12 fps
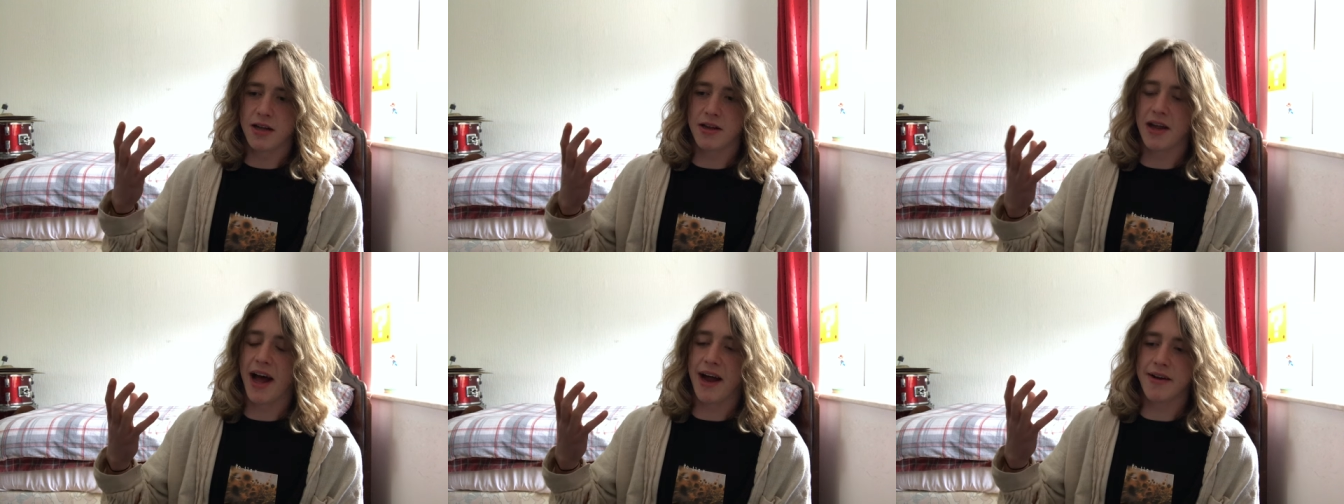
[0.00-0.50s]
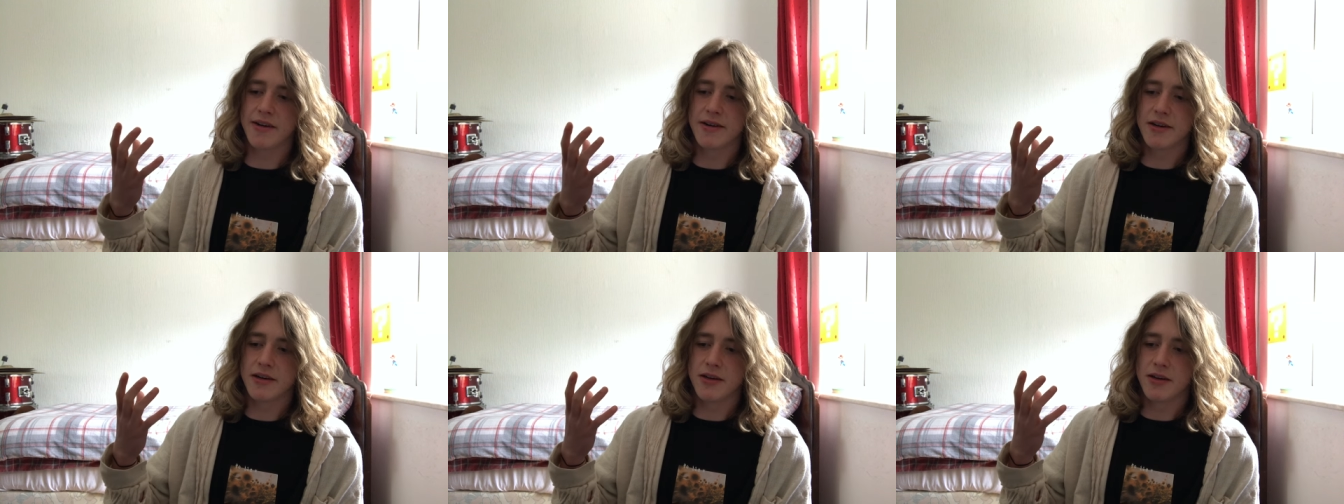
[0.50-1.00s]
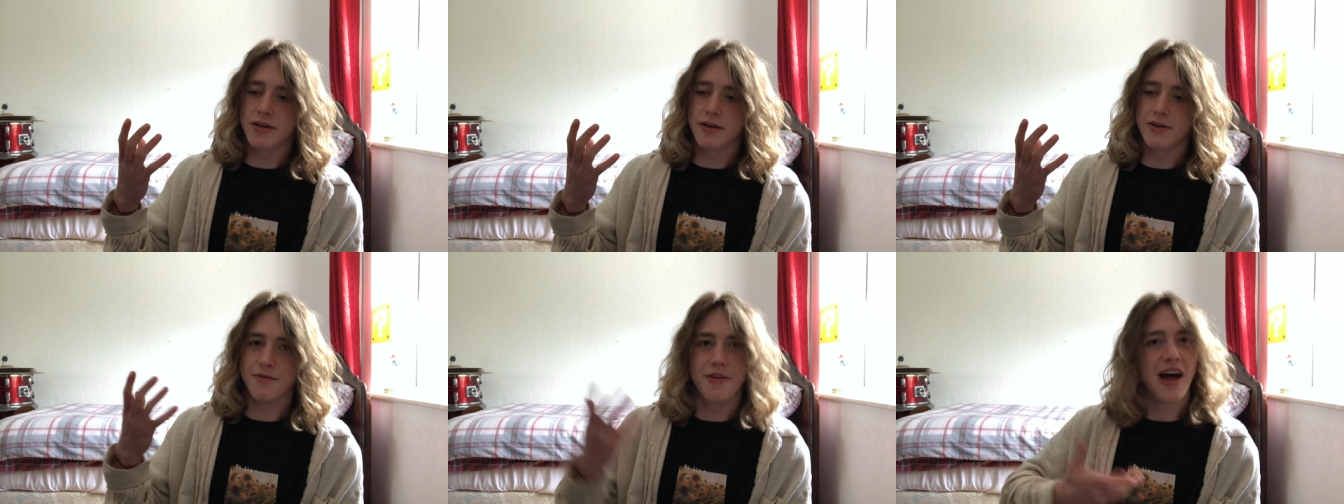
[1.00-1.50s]
that
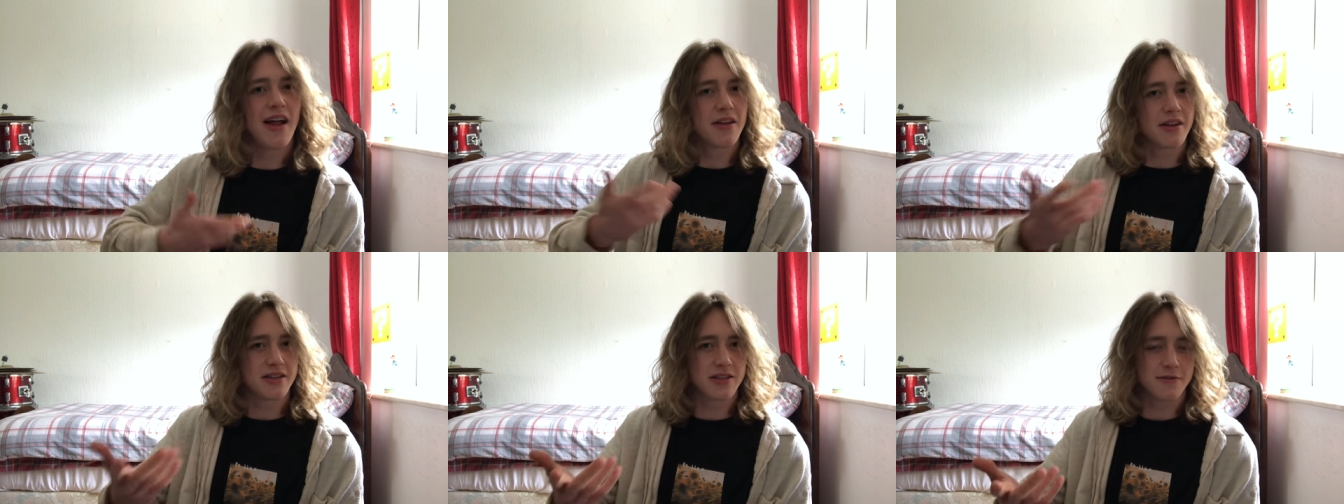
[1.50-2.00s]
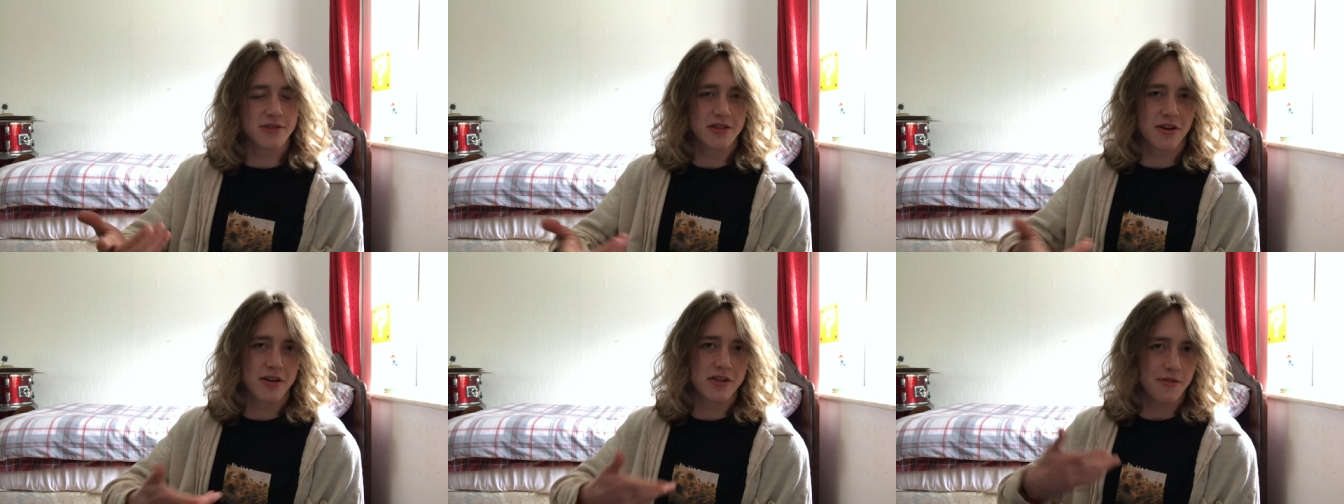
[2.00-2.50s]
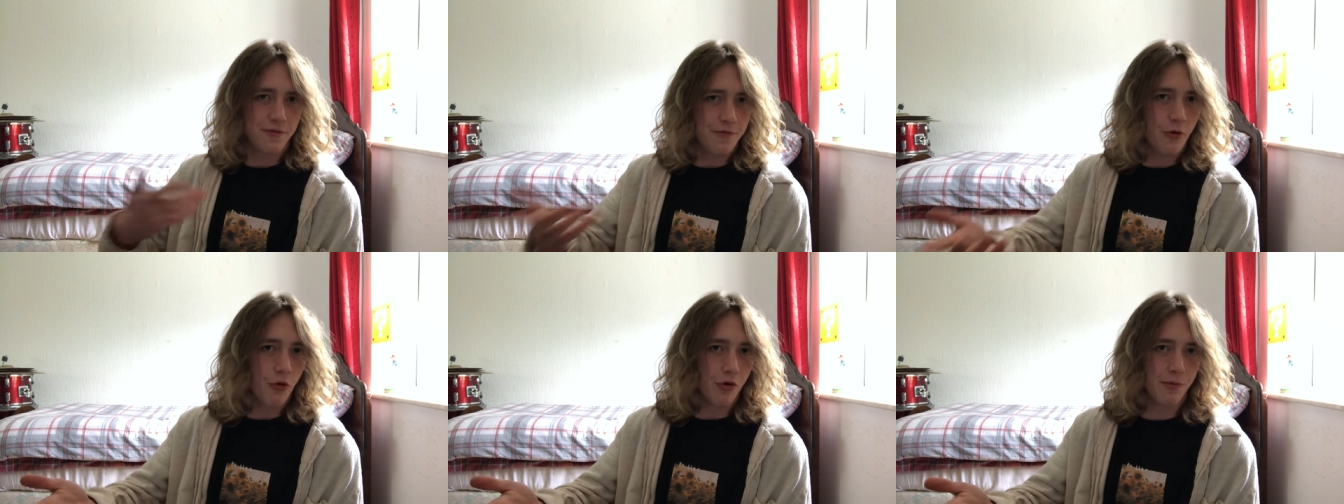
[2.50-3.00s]
valleys have started to
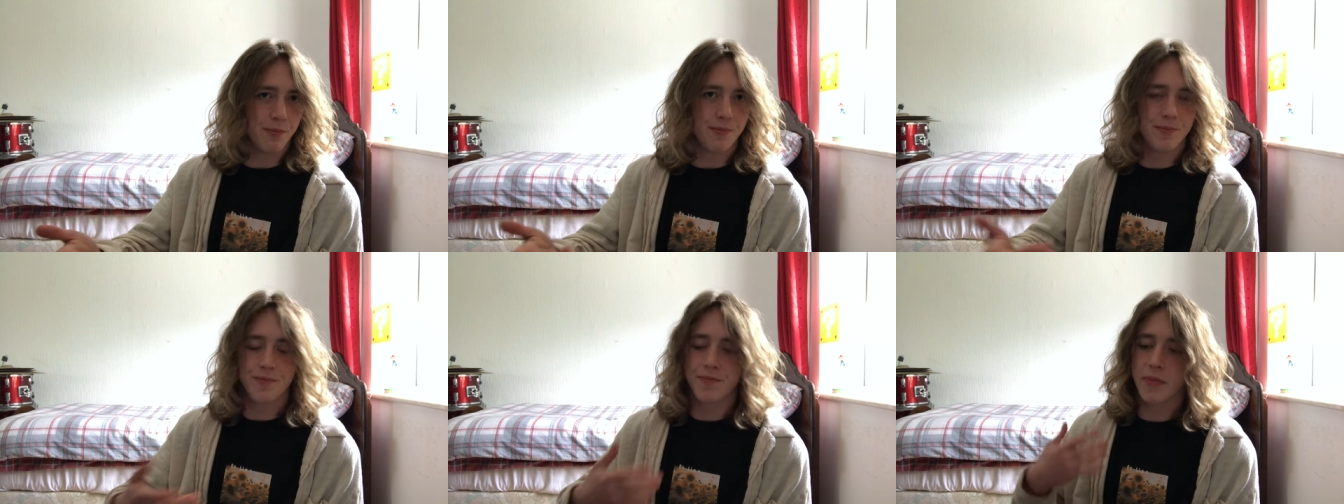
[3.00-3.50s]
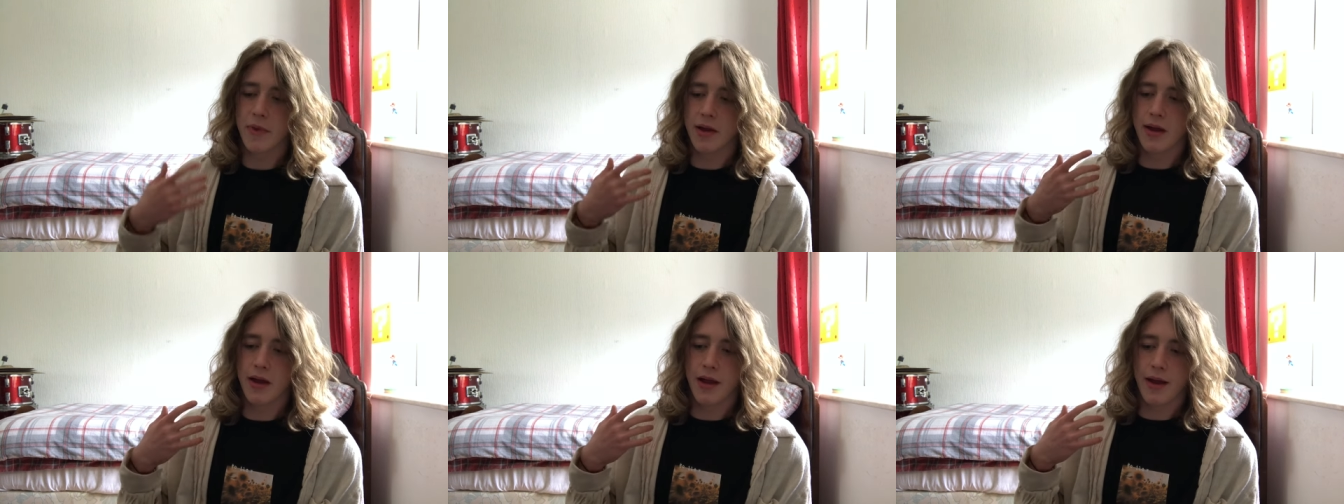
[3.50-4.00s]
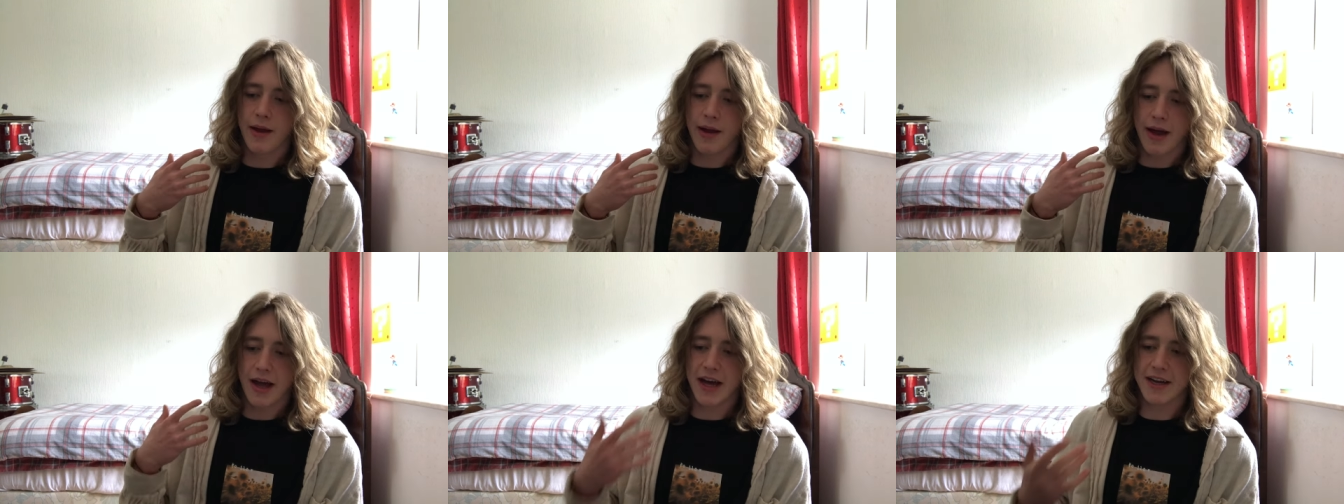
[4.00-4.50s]
form.
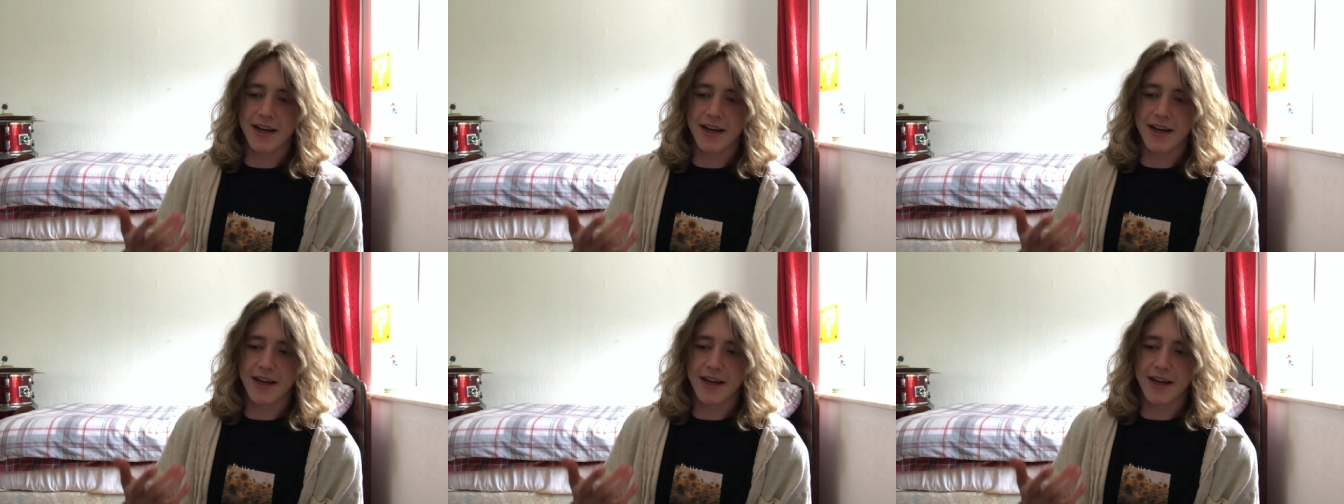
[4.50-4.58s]
And